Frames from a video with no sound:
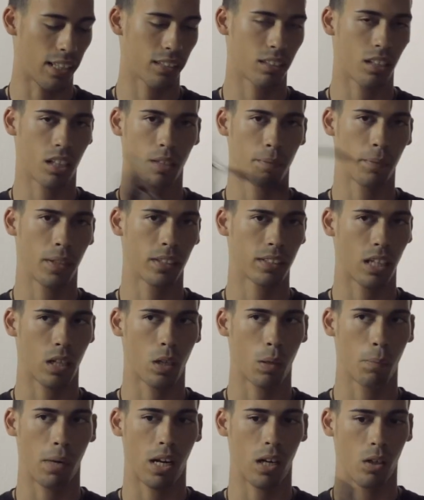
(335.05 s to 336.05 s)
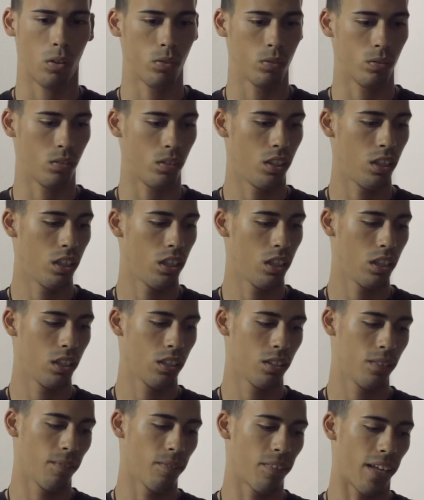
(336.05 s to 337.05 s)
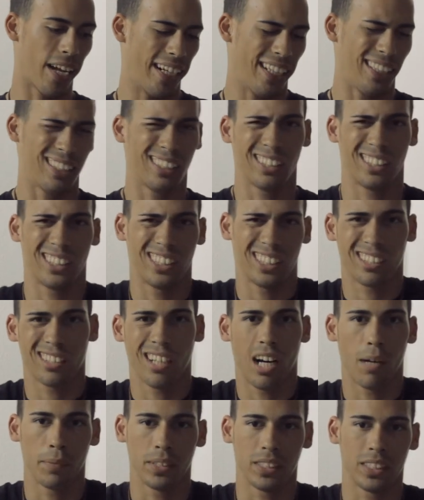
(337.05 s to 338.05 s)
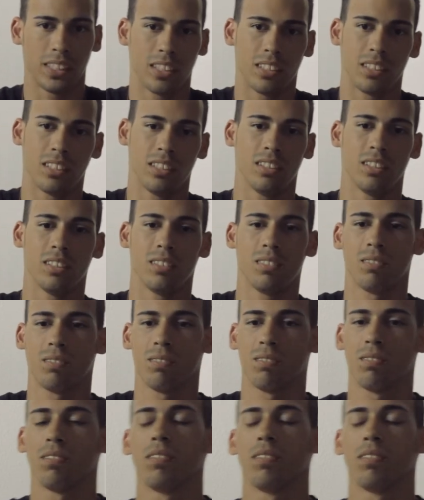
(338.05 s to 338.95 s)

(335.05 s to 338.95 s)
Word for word: I thought about that on my own. I guess it's just common sense, you know?